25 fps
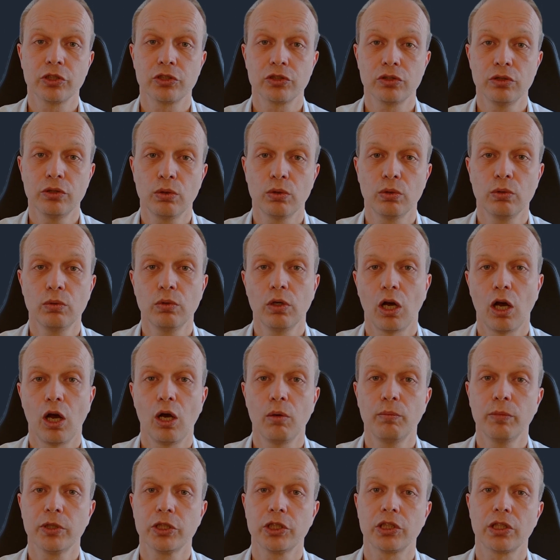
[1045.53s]
know how
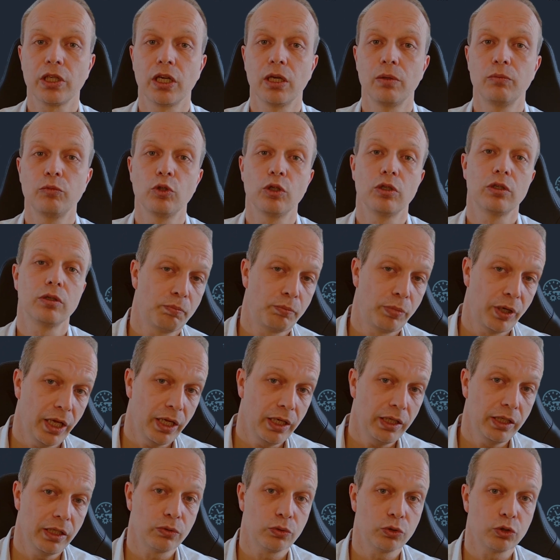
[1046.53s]
much time you're
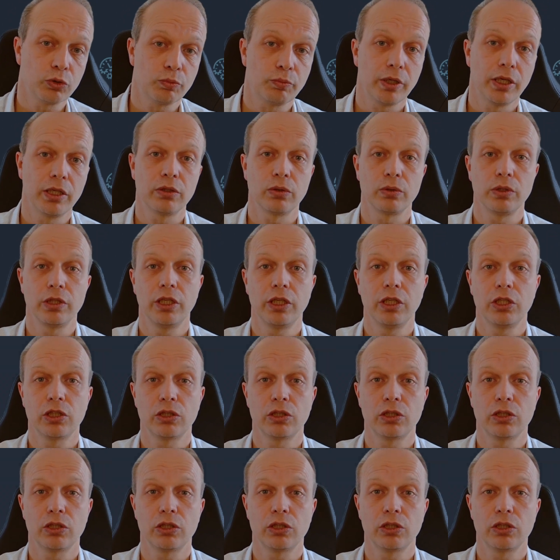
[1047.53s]
planning to spend on each